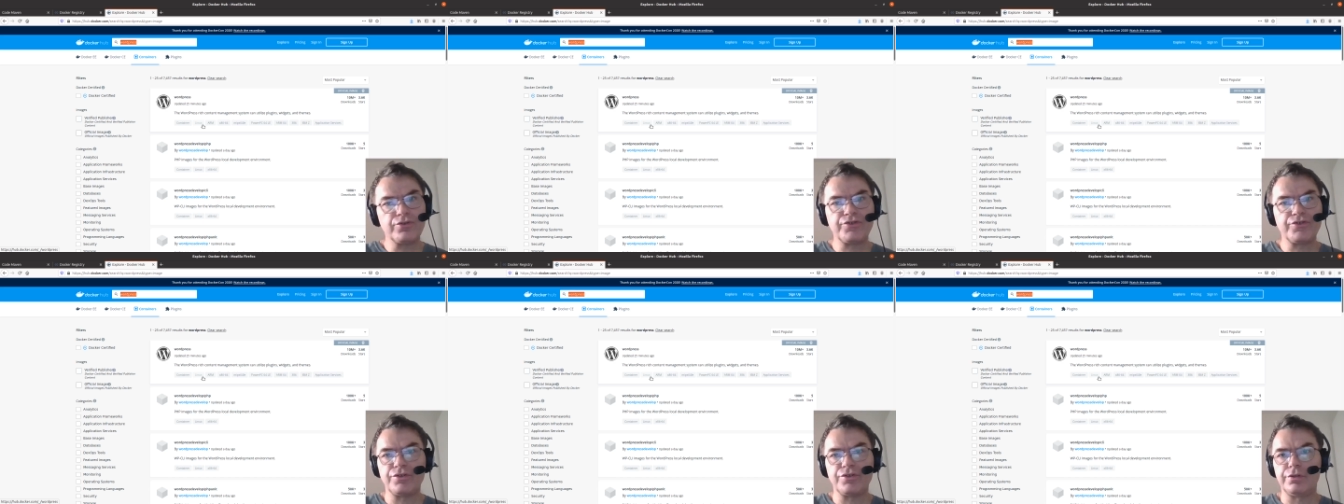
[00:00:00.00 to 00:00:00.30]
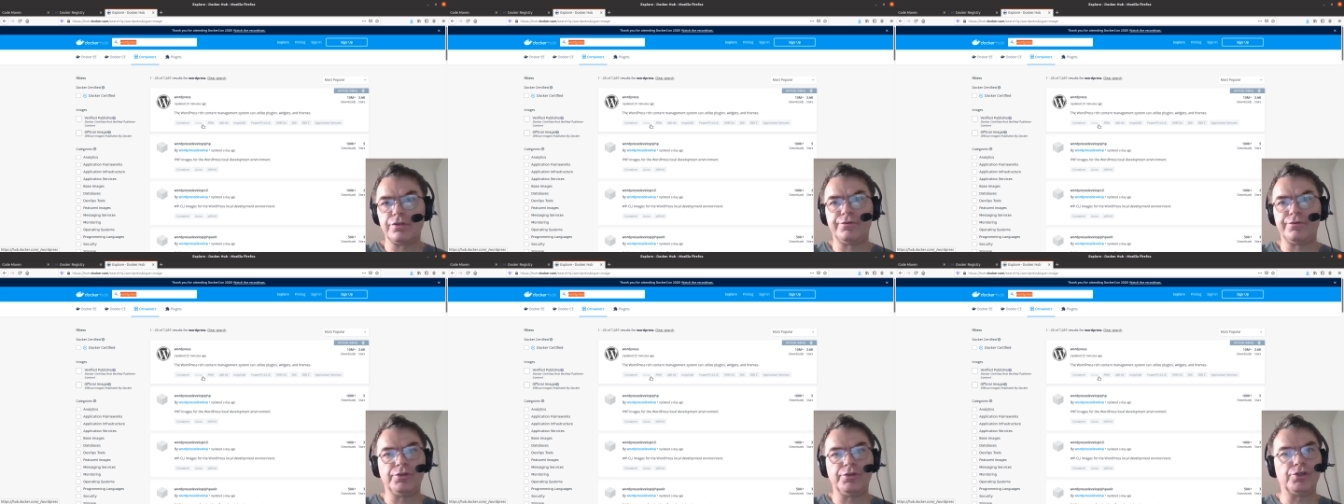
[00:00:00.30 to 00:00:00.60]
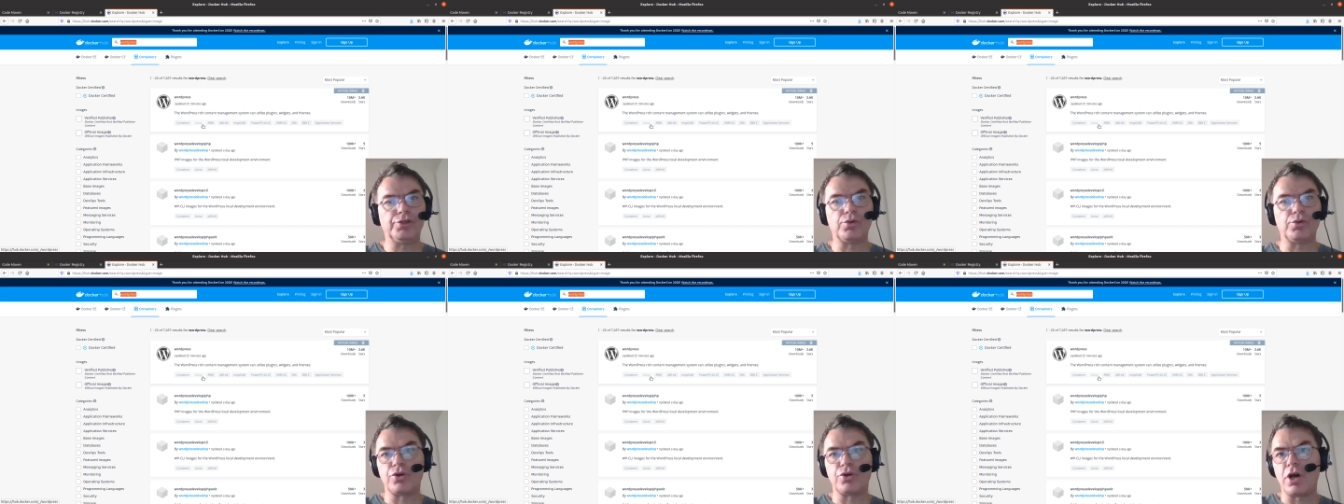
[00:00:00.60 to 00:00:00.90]

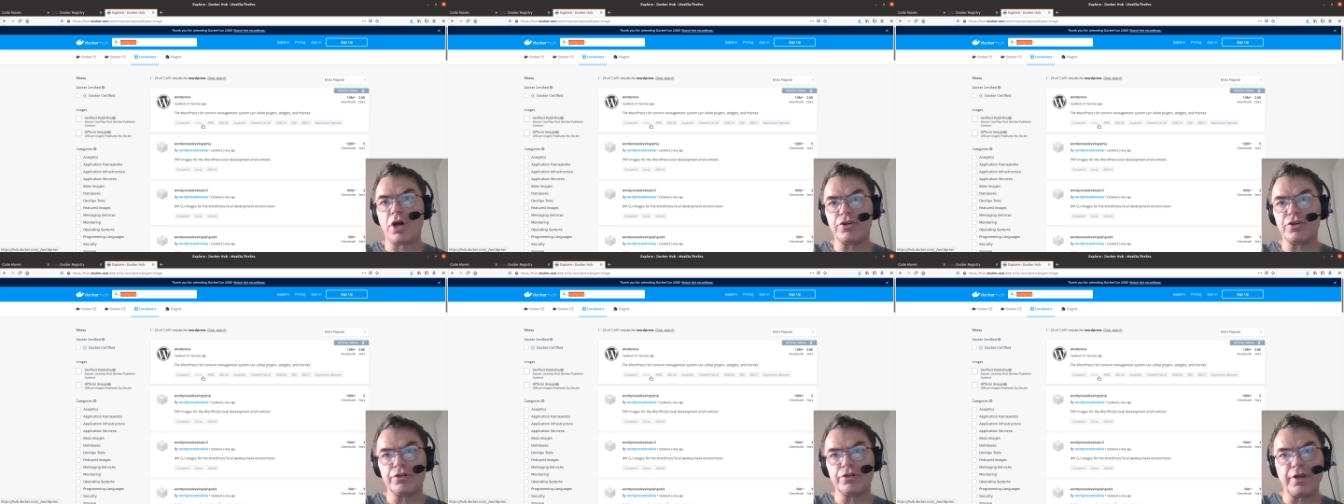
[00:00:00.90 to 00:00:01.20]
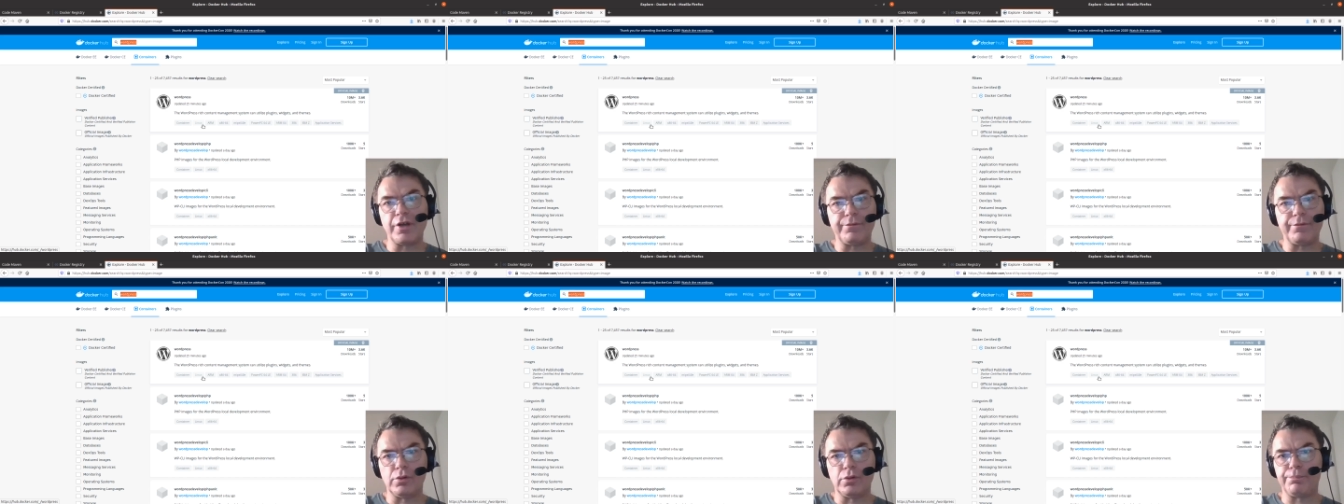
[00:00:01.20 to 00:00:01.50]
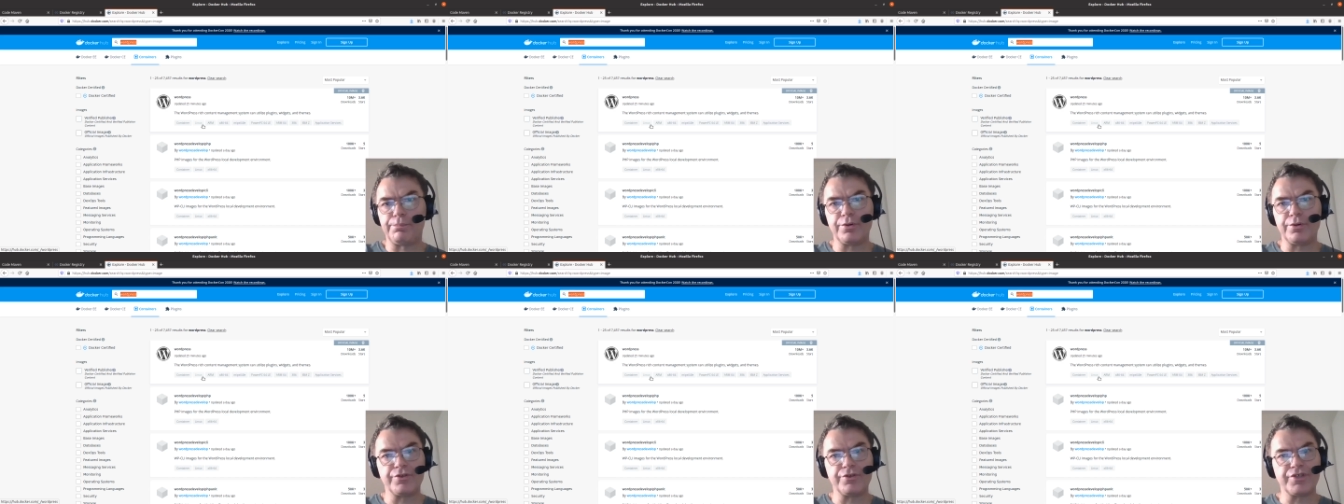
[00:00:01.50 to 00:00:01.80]
server or other
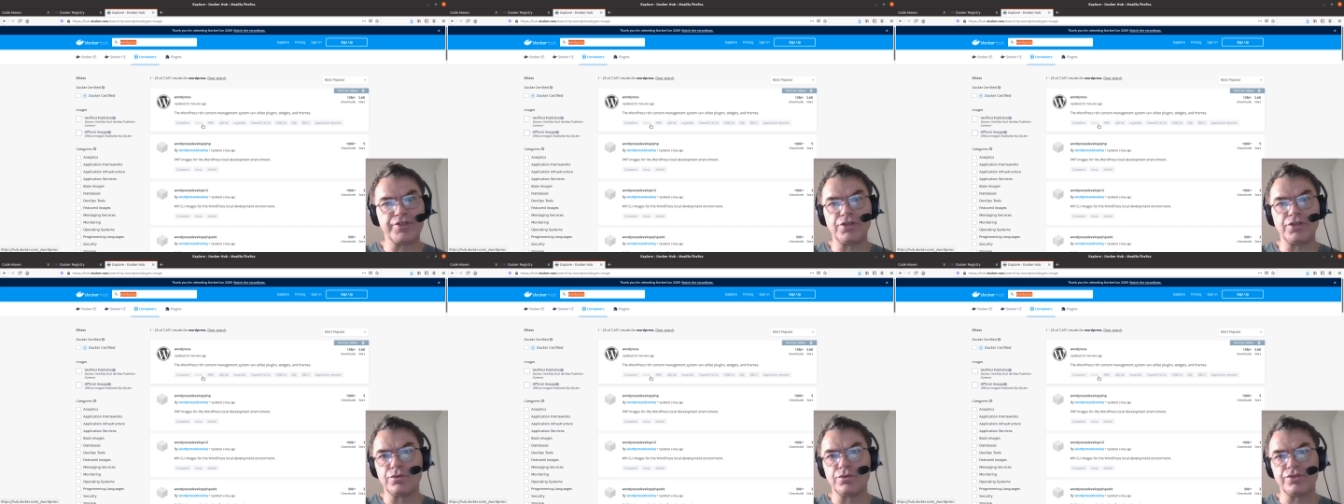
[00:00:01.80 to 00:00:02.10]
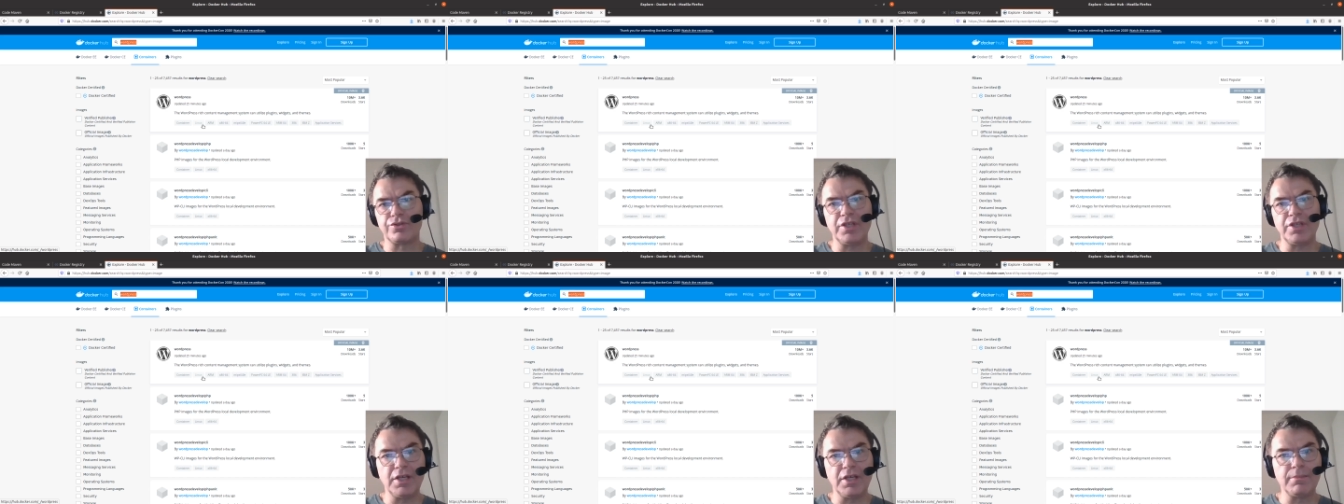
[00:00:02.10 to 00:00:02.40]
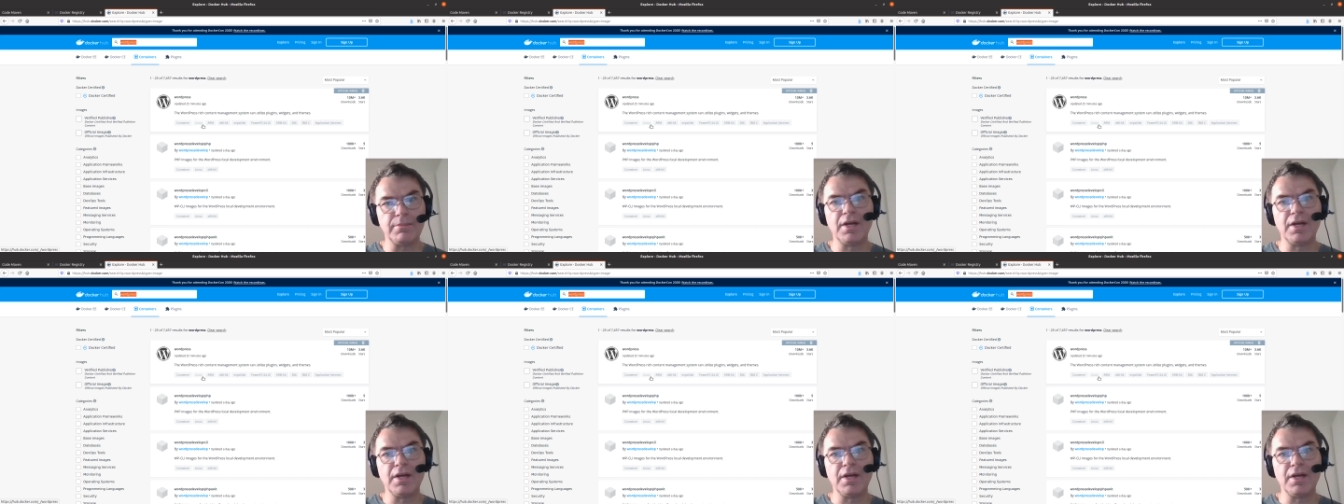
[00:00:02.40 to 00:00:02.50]
developers in your team